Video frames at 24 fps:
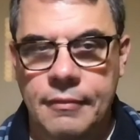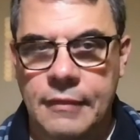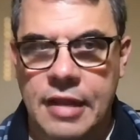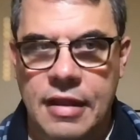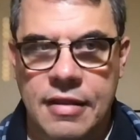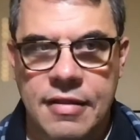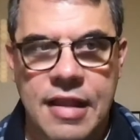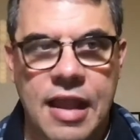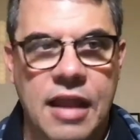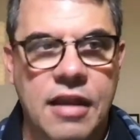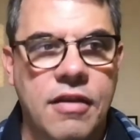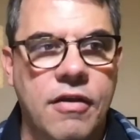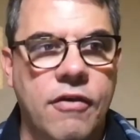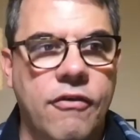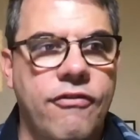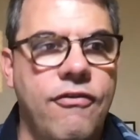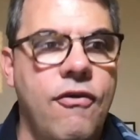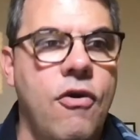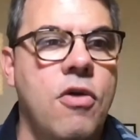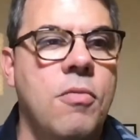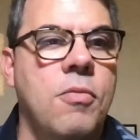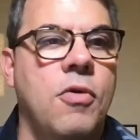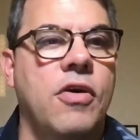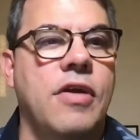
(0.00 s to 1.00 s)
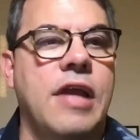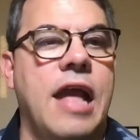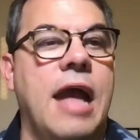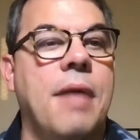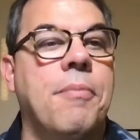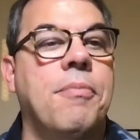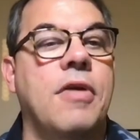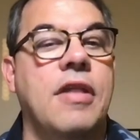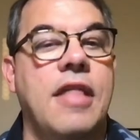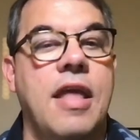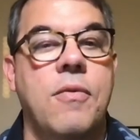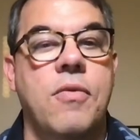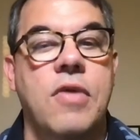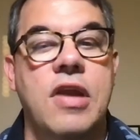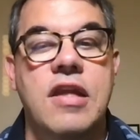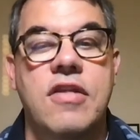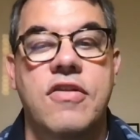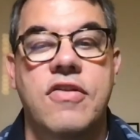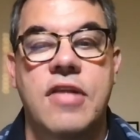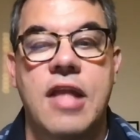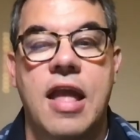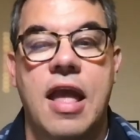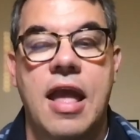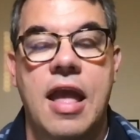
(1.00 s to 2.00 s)
It's not formal yet, but they
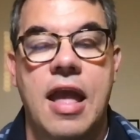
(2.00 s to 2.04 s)
reached